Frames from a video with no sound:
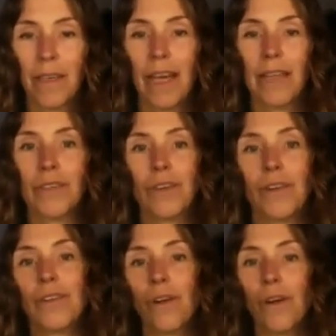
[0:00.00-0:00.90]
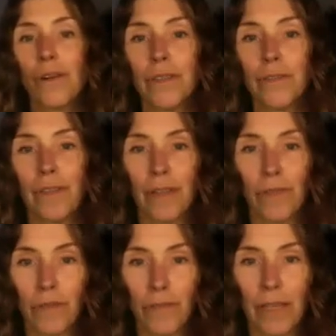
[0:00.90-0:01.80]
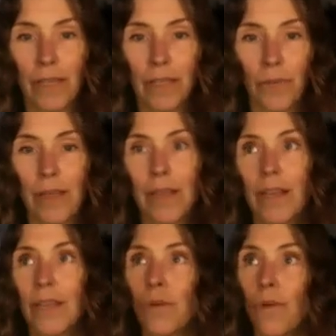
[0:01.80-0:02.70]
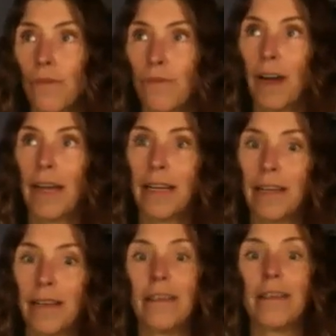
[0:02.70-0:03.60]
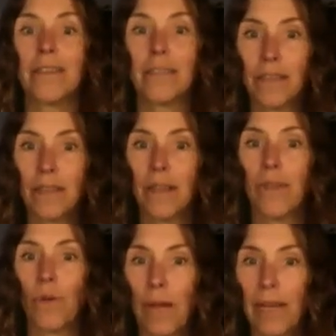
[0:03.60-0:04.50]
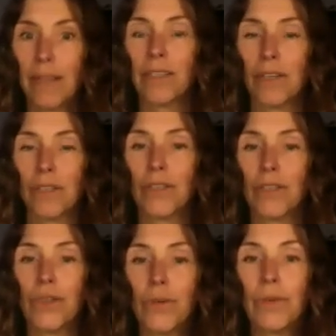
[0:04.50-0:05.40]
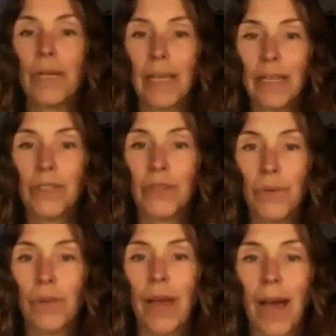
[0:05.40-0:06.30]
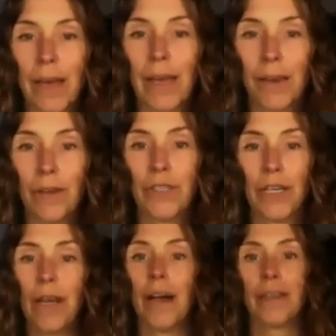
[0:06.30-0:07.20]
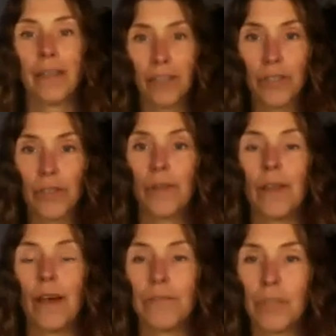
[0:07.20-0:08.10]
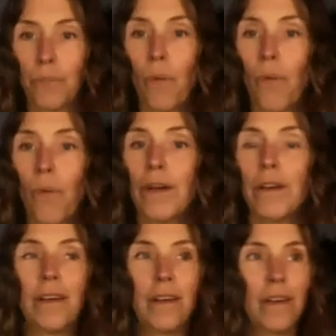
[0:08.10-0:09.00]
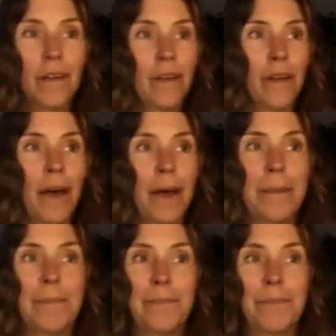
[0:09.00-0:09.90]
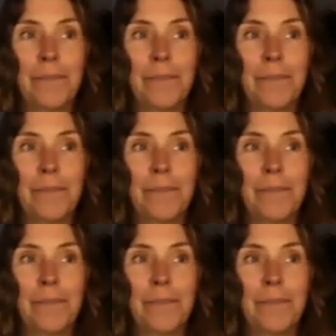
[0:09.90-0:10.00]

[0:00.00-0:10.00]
and start to cultivate those feelings within us, or find the way to start to tune into that energy, unconditional love, support, all